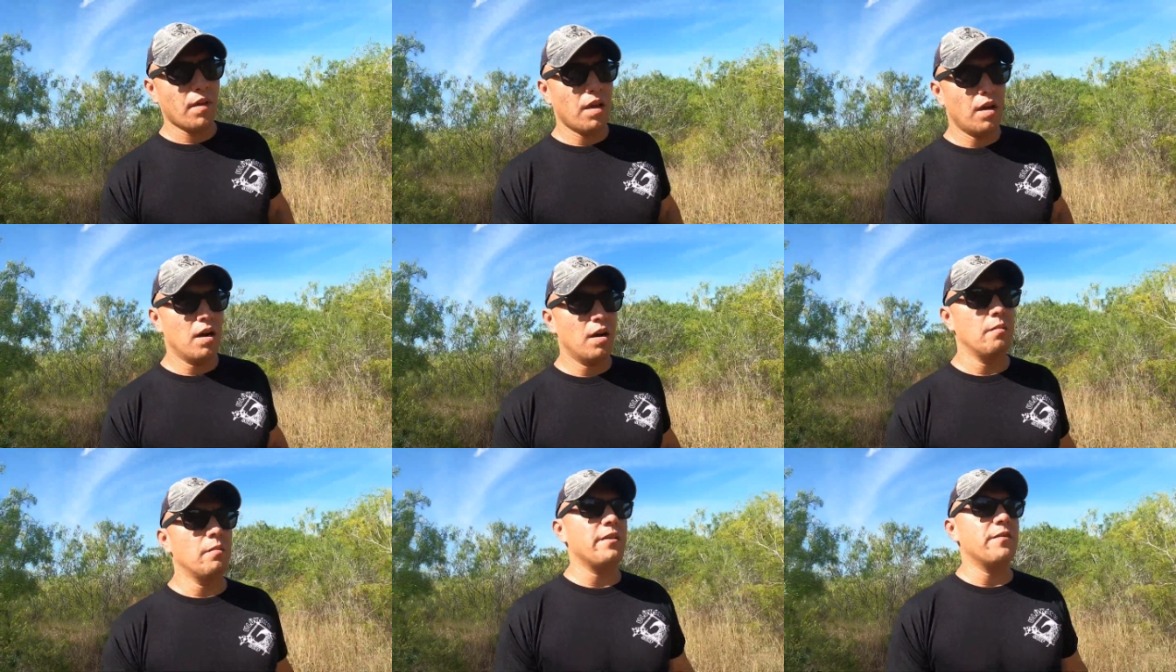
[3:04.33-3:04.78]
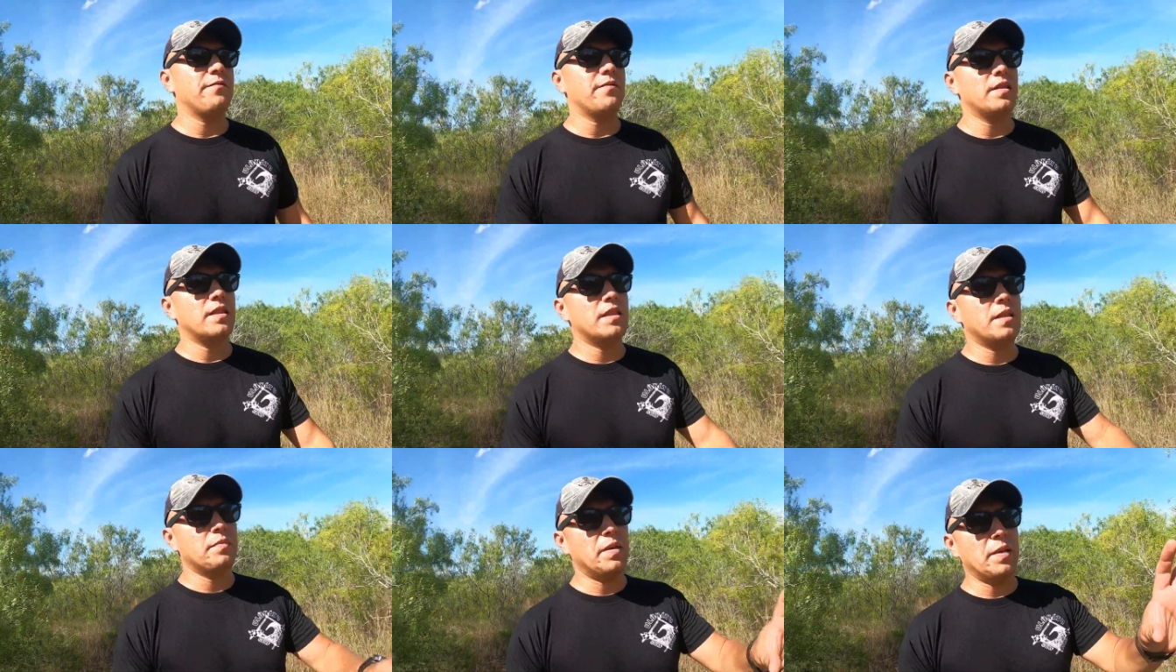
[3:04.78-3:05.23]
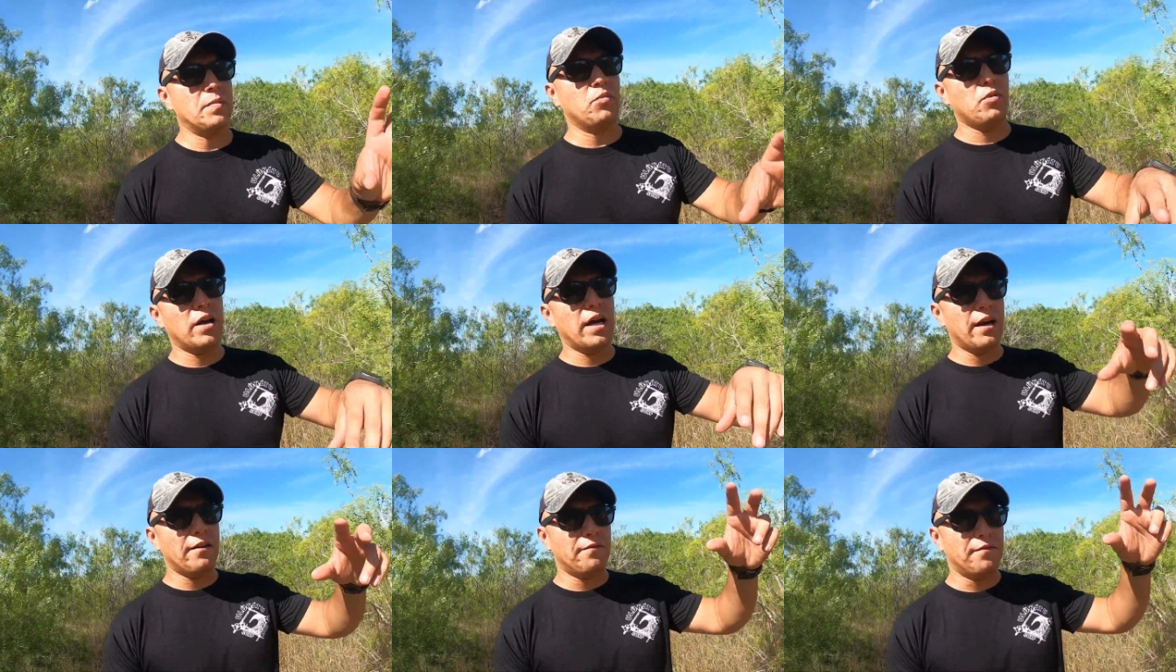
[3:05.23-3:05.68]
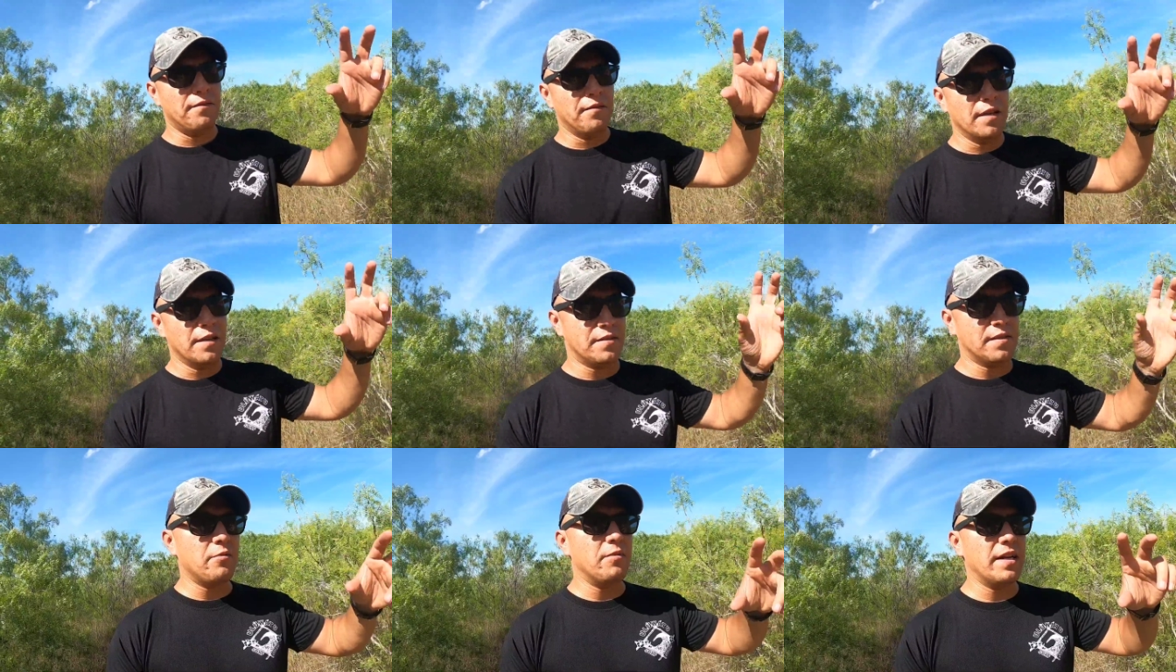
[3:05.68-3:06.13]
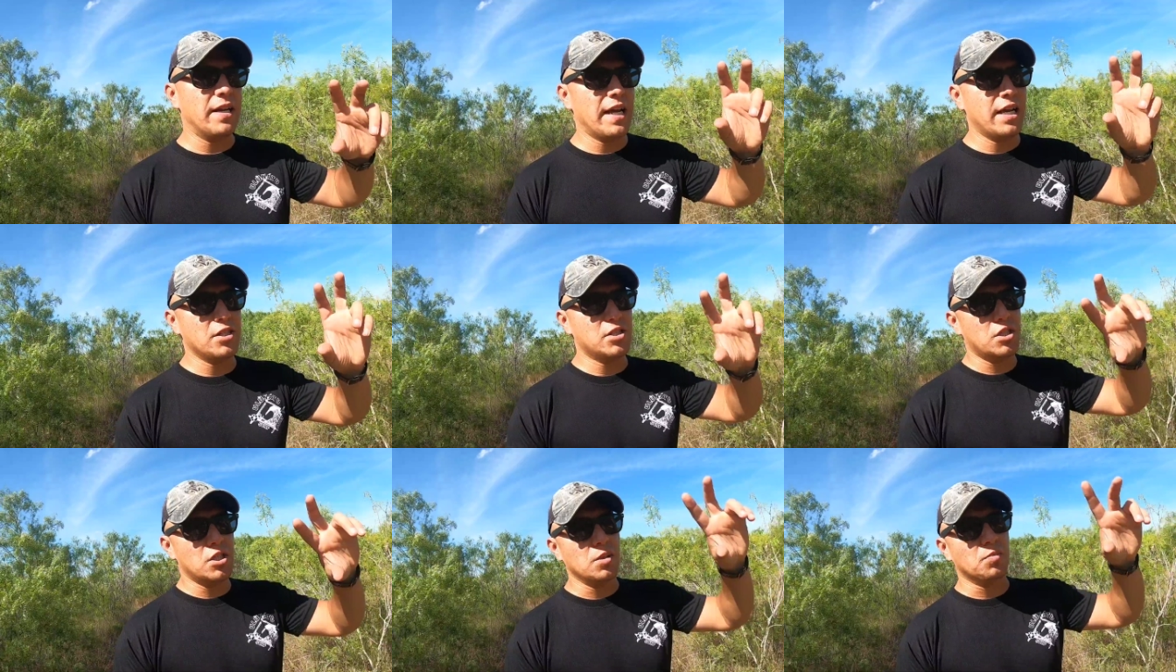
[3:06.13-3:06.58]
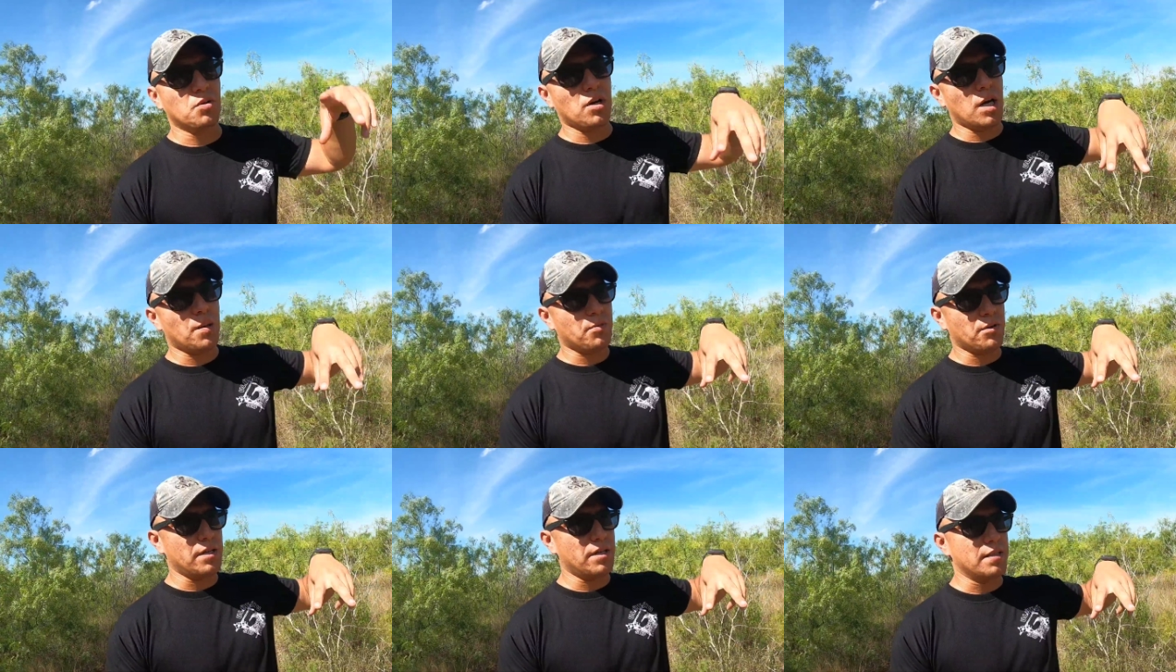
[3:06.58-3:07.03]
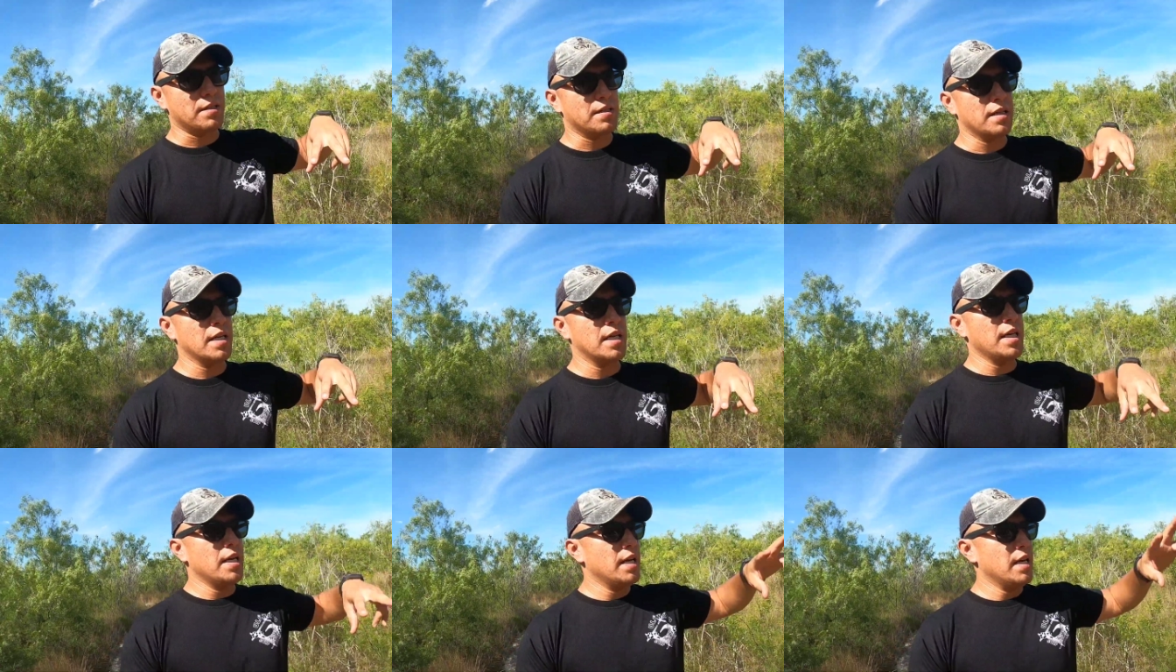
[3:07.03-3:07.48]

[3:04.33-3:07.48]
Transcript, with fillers: Um, if the people have, if someone has two properties,